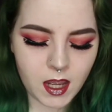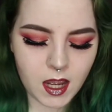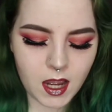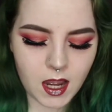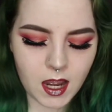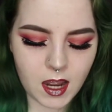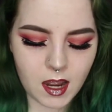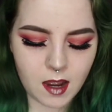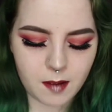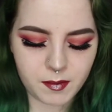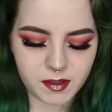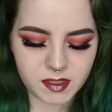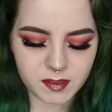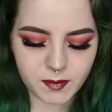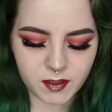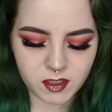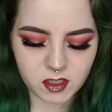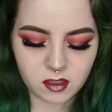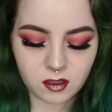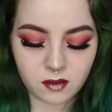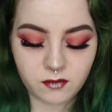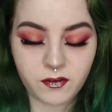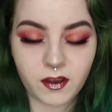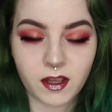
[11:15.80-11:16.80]
My
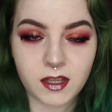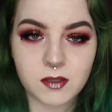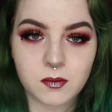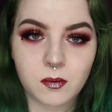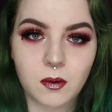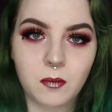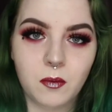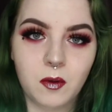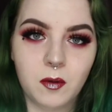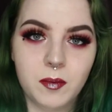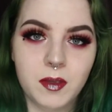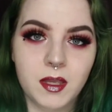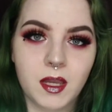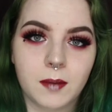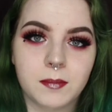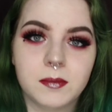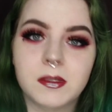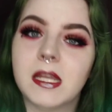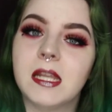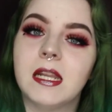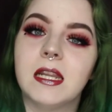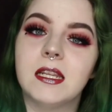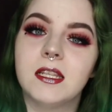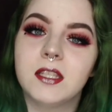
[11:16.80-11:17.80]
special effects one will be
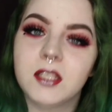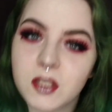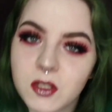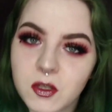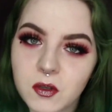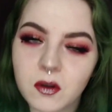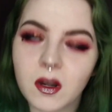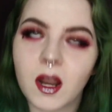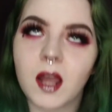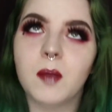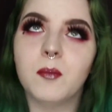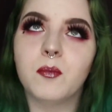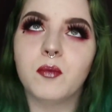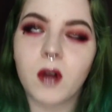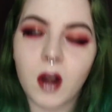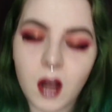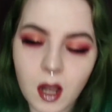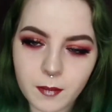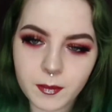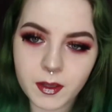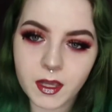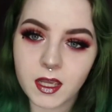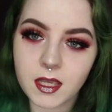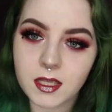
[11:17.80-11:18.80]
updated soon, I
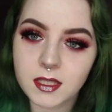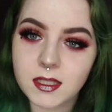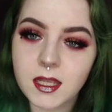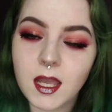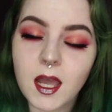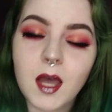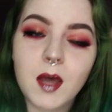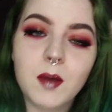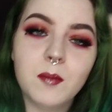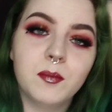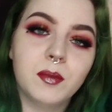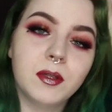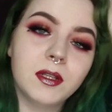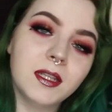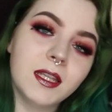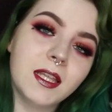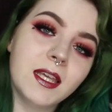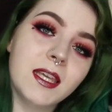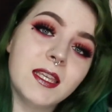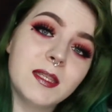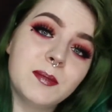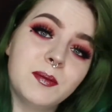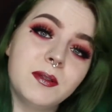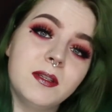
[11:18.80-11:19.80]
promise.
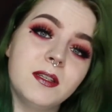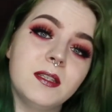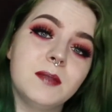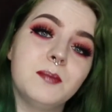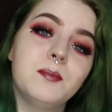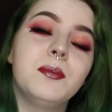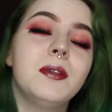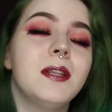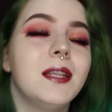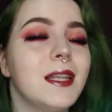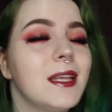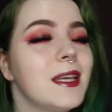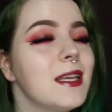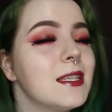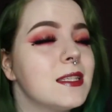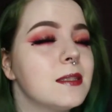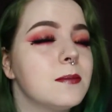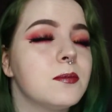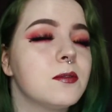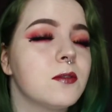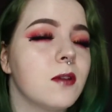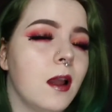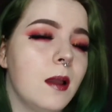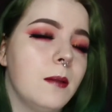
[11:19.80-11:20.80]
Please, please, please
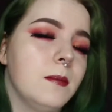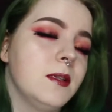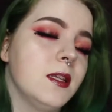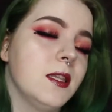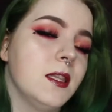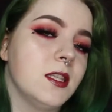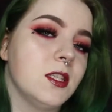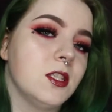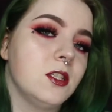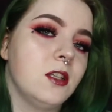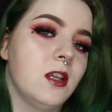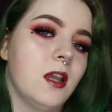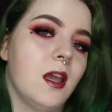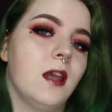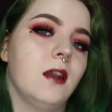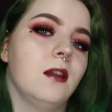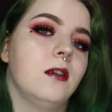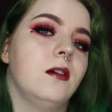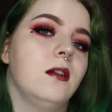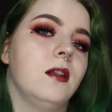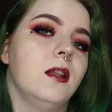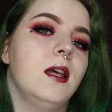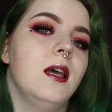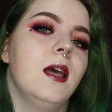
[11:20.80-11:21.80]
subscribe to this
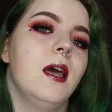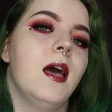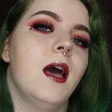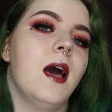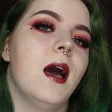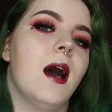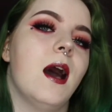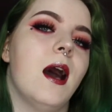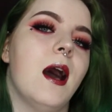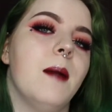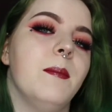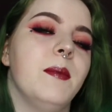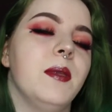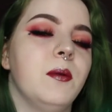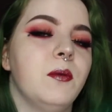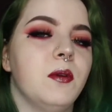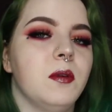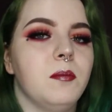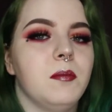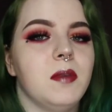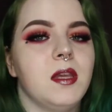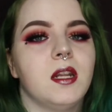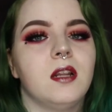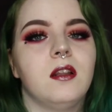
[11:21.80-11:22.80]
channel. It would
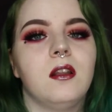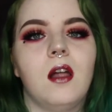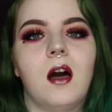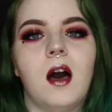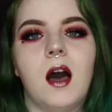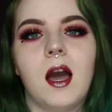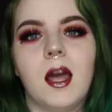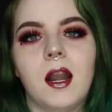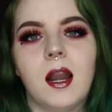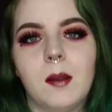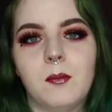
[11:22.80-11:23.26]
mean a lot.